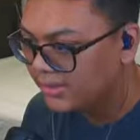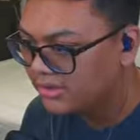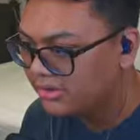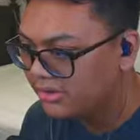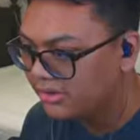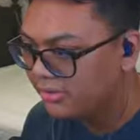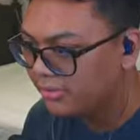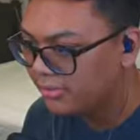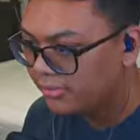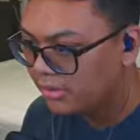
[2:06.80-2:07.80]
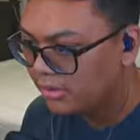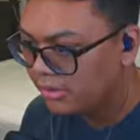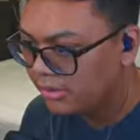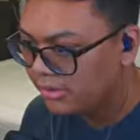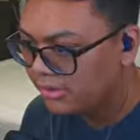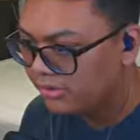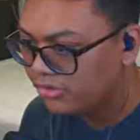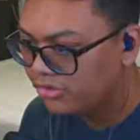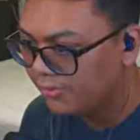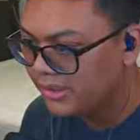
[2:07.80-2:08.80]
because you can do
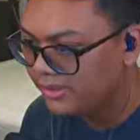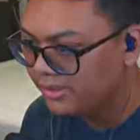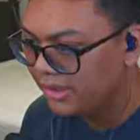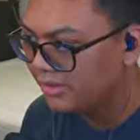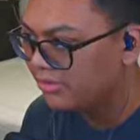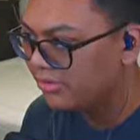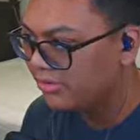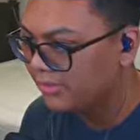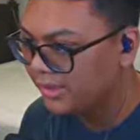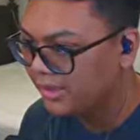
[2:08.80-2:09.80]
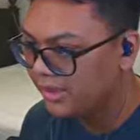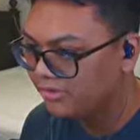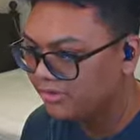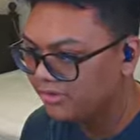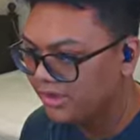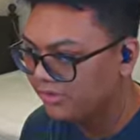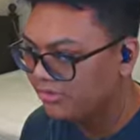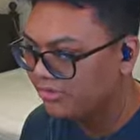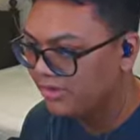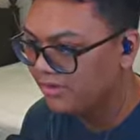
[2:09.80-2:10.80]
so many things. Oh my gosh, that was
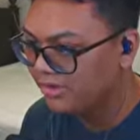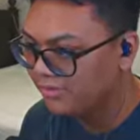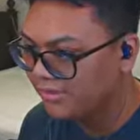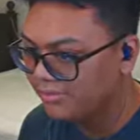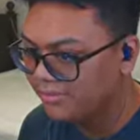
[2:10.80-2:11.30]
trash aimed by